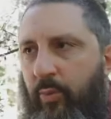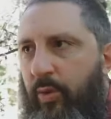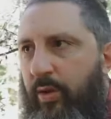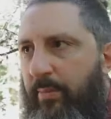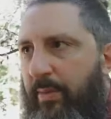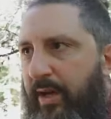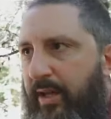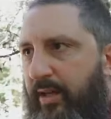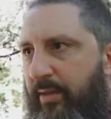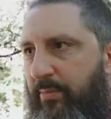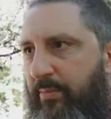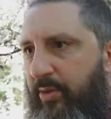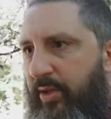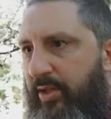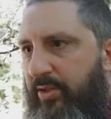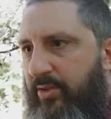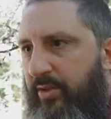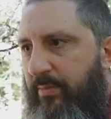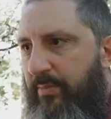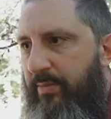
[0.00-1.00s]
what about a
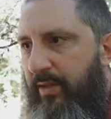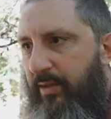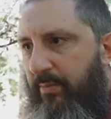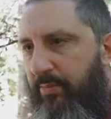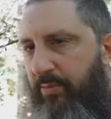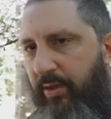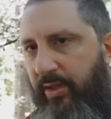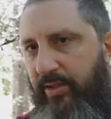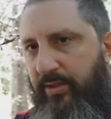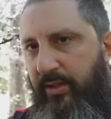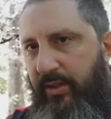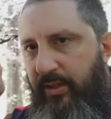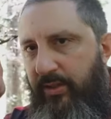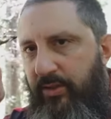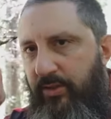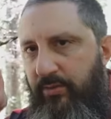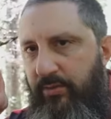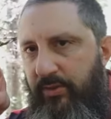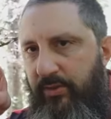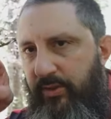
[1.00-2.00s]
preacher up there preaching
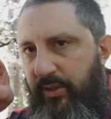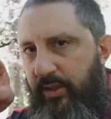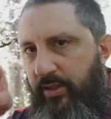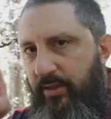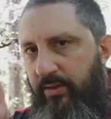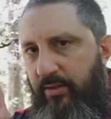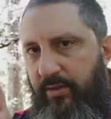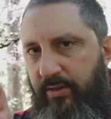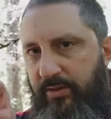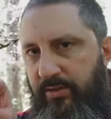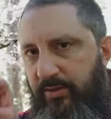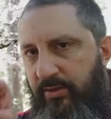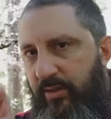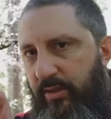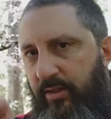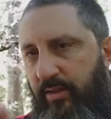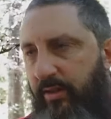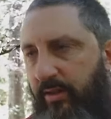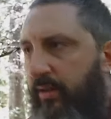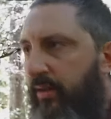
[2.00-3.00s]
at you and saying, you're a
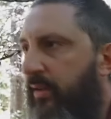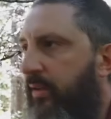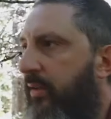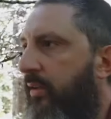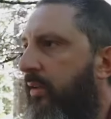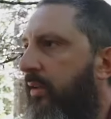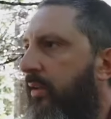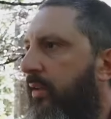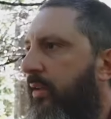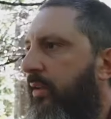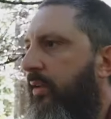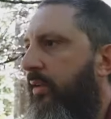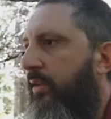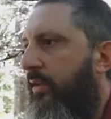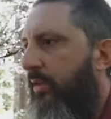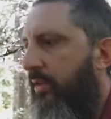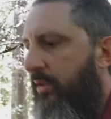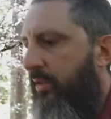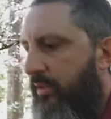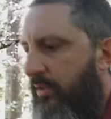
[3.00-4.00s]
sinner?
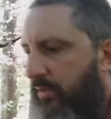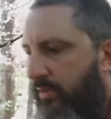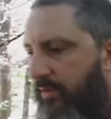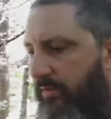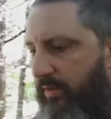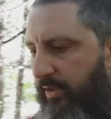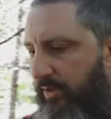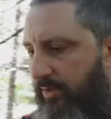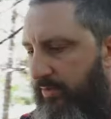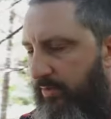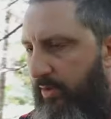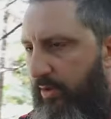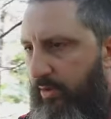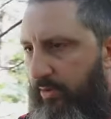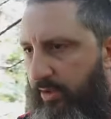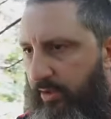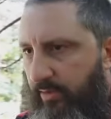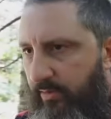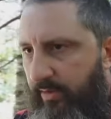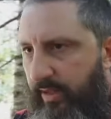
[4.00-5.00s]
You do this
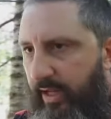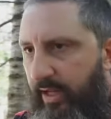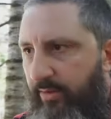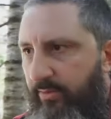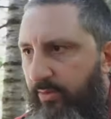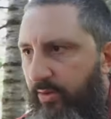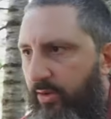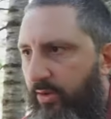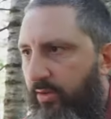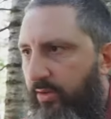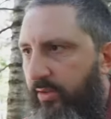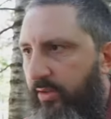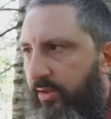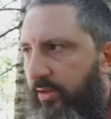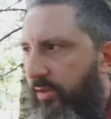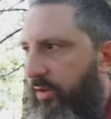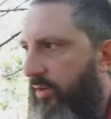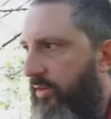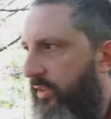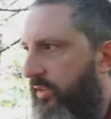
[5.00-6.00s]
wrong, you do that wrong,
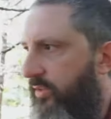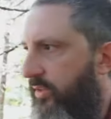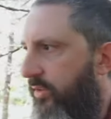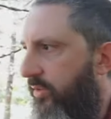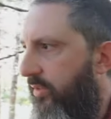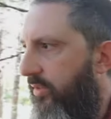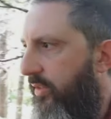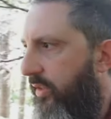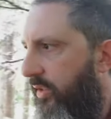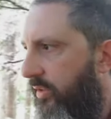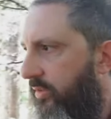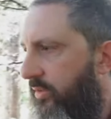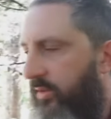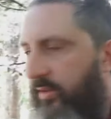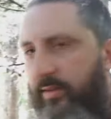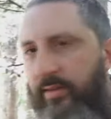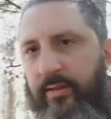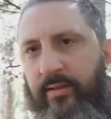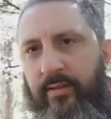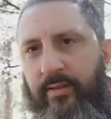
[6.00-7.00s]
all these other
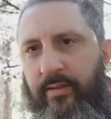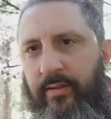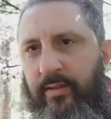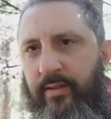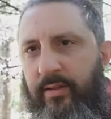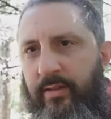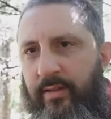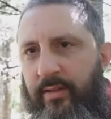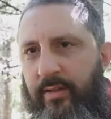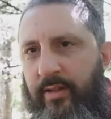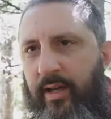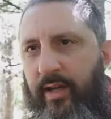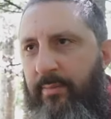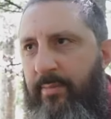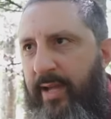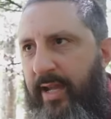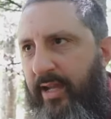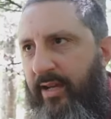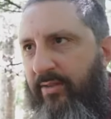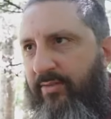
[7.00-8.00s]
things. A
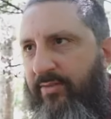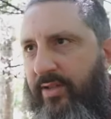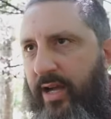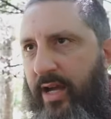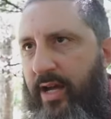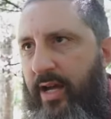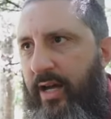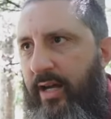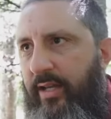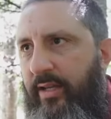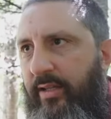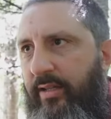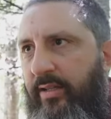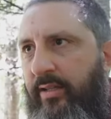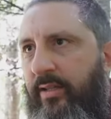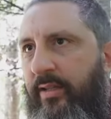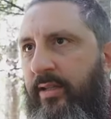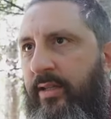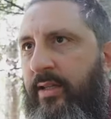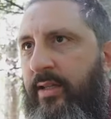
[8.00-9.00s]
man of God
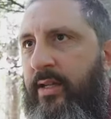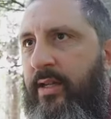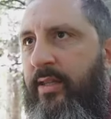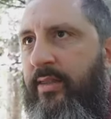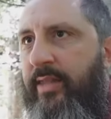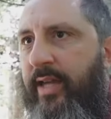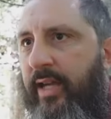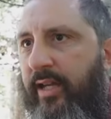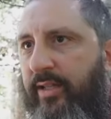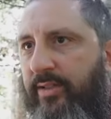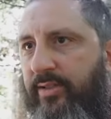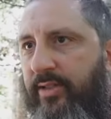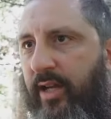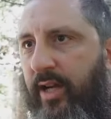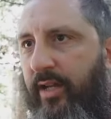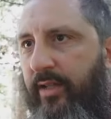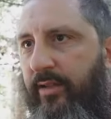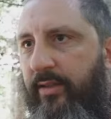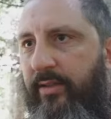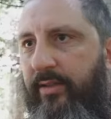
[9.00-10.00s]
that has
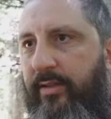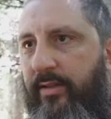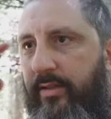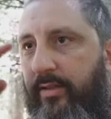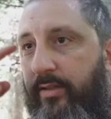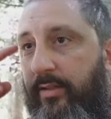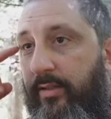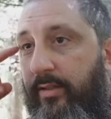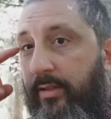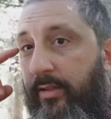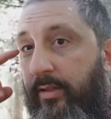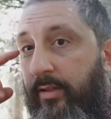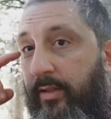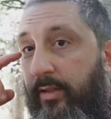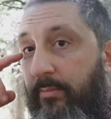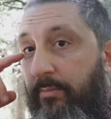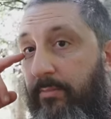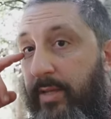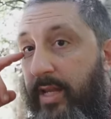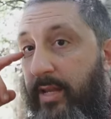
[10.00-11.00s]
gotten the
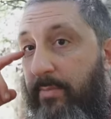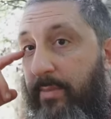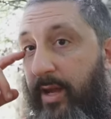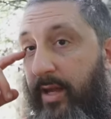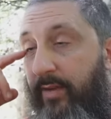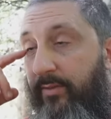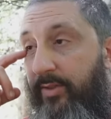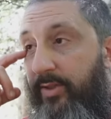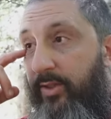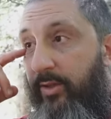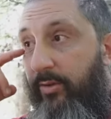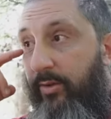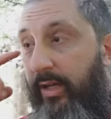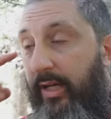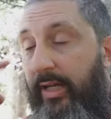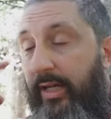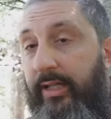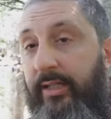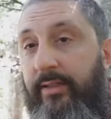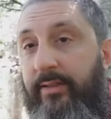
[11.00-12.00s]
beam out of his own
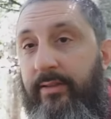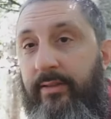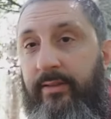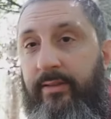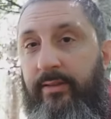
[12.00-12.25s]
eye